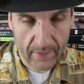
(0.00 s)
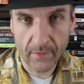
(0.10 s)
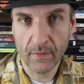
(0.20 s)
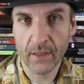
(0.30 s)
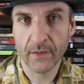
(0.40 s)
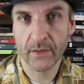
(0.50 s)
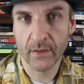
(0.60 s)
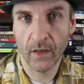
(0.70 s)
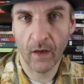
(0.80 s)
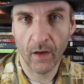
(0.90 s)

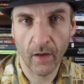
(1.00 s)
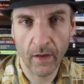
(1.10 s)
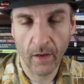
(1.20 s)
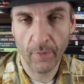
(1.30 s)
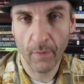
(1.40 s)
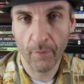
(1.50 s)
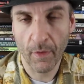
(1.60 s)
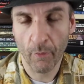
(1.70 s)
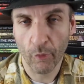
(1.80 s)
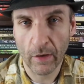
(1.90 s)
this uh, the
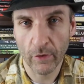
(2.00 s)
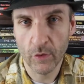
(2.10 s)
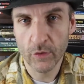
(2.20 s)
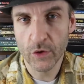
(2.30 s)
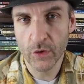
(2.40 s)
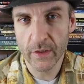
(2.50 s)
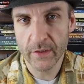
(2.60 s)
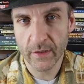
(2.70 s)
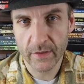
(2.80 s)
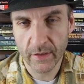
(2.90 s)
the prelude to
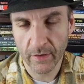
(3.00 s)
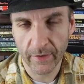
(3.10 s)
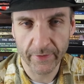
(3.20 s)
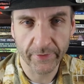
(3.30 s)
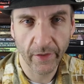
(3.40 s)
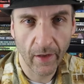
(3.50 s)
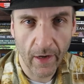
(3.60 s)
this series,